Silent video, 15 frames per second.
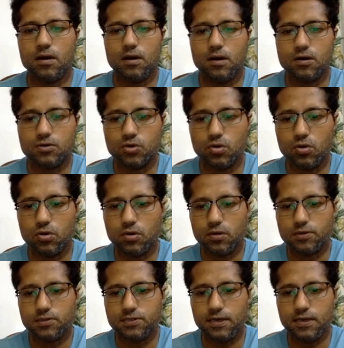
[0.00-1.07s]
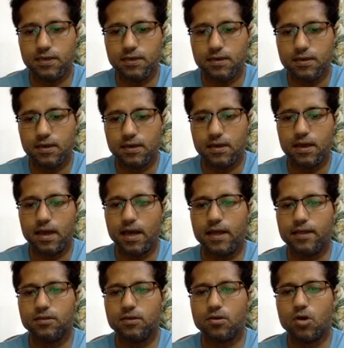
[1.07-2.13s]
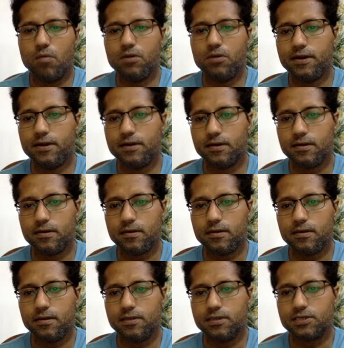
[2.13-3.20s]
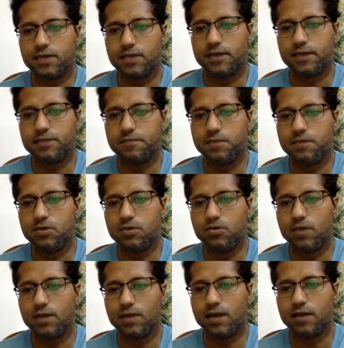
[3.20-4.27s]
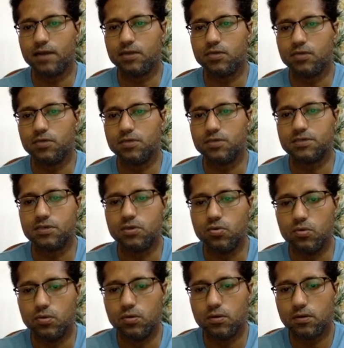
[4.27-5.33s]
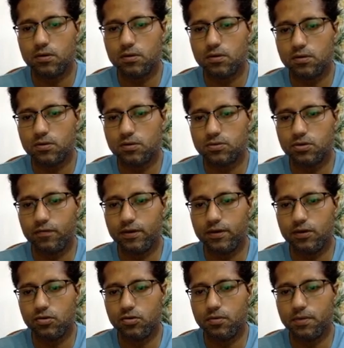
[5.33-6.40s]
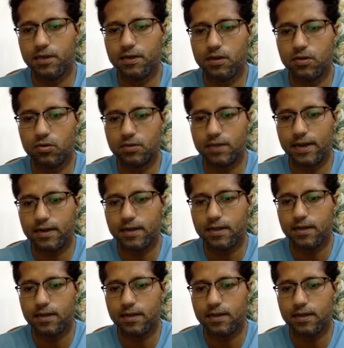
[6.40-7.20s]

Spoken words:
so C, and the common letter in the sides PQ and RQ is Q. So you immediately know that